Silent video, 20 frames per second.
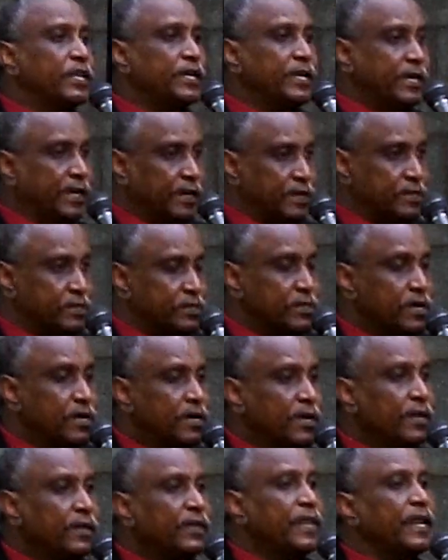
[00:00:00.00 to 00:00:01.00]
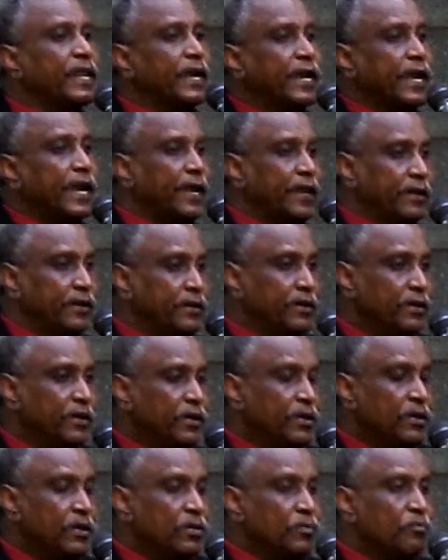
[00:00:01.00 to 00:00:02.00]
years. Then again,
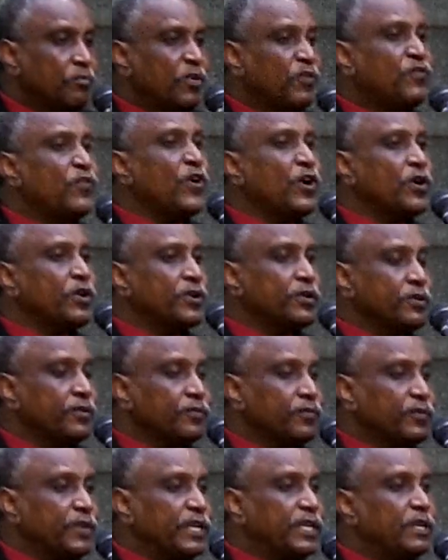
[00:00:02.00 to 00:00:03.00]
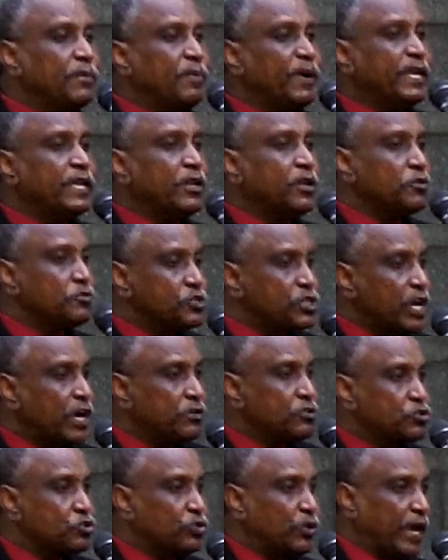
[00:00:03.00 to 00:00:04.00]
before the independence of
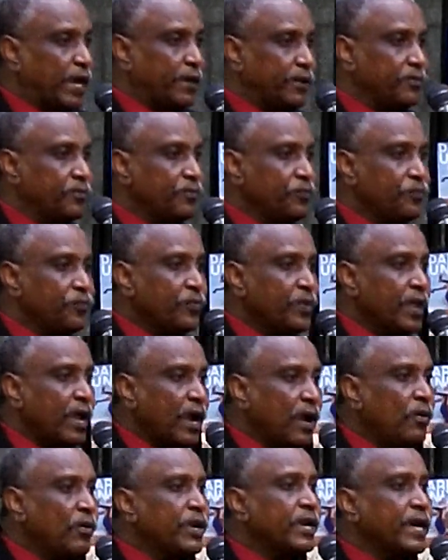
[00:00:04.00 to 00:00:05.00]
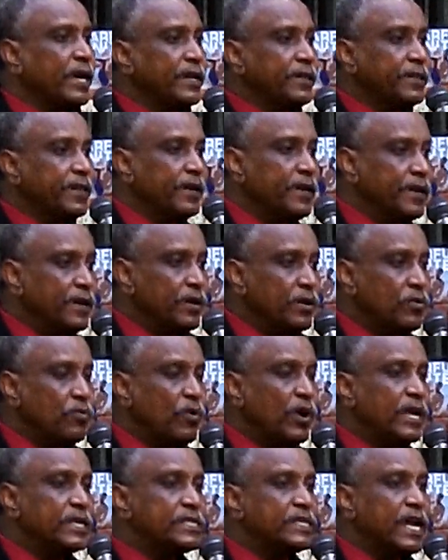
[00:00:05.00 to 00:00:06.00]
South Sudan, our country
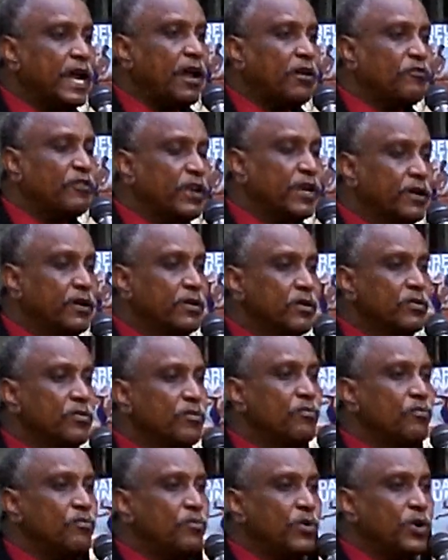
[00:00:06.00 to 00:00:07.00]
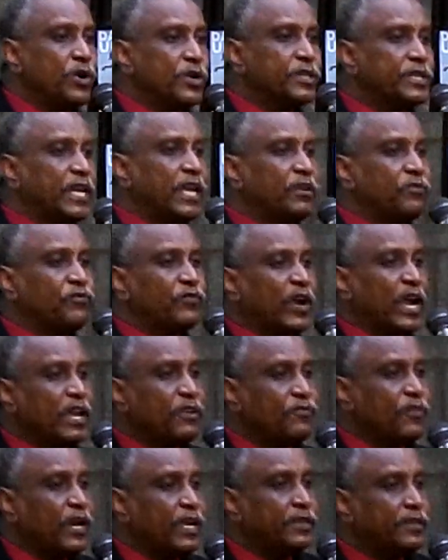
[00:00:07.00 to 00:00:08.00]
was having more than
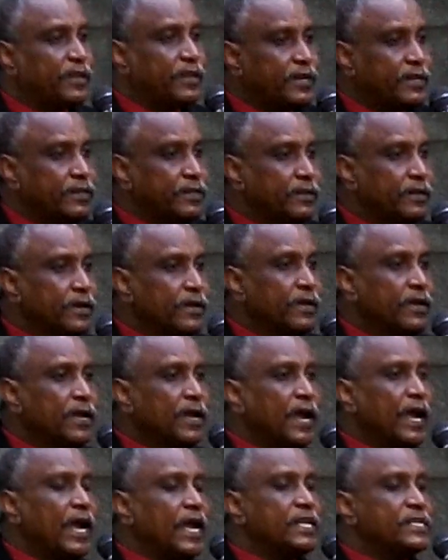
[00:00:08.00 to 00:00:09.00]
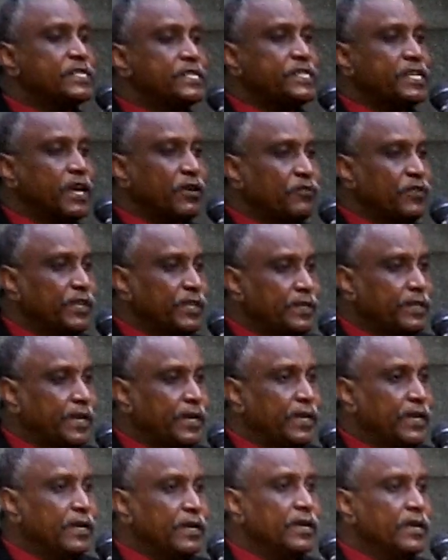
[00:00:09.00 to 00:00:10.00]

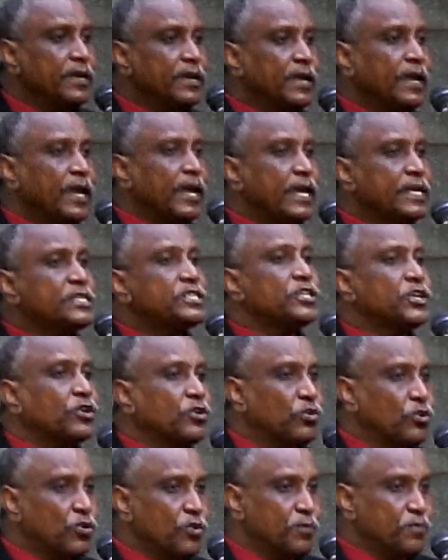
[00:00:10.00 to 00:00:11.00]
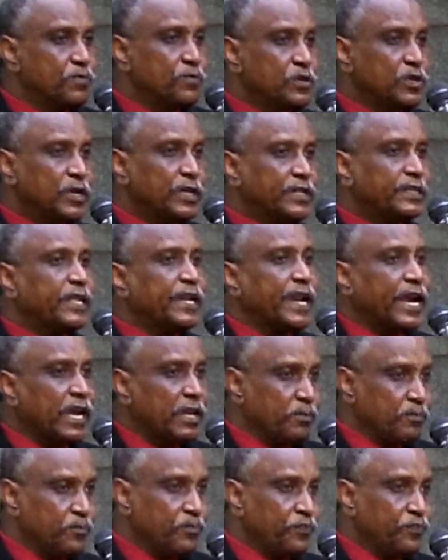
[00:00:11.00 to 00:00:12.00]
570 ethnic group,
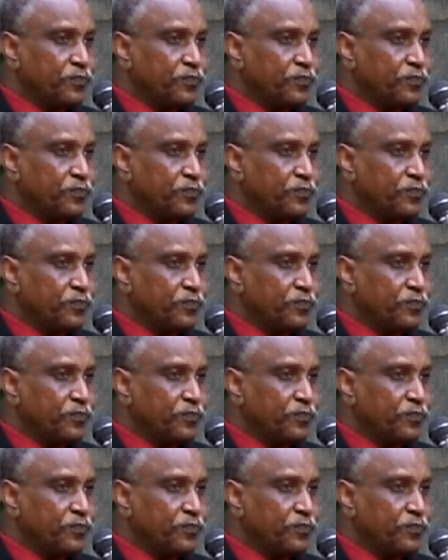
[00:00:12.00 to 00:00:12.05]
tribe,